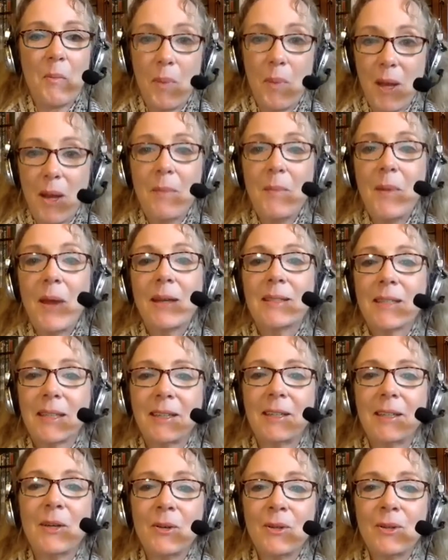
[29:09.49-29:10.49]
but I'm not
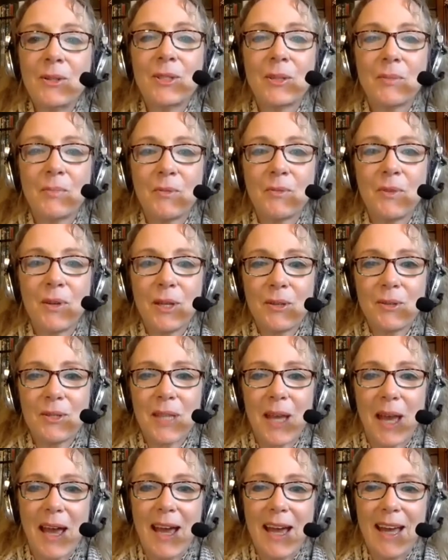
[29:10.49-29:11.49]
taking ownership of what you
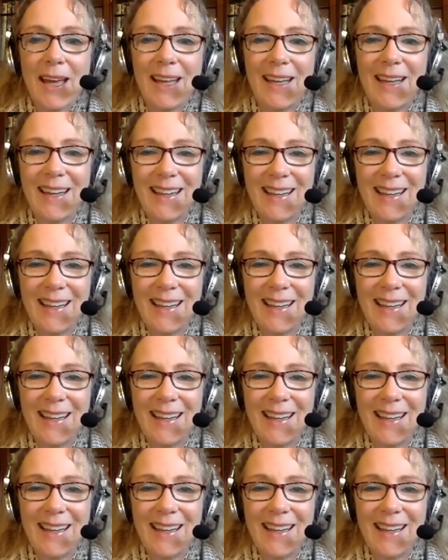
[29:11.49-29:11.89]
said.